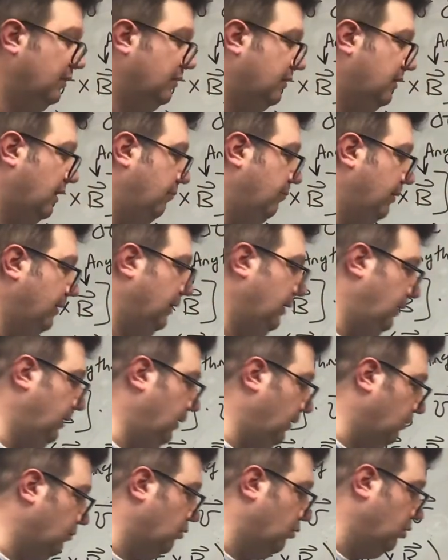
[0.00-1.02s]
Then me
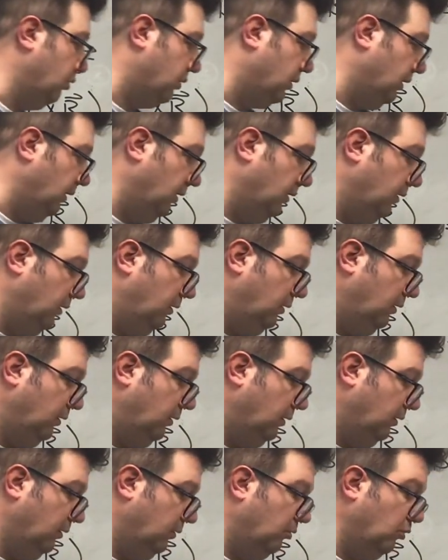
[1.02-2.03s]
eat cookie
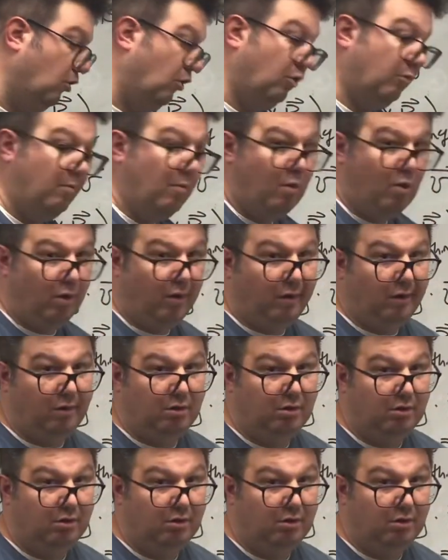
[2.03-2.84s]
no more.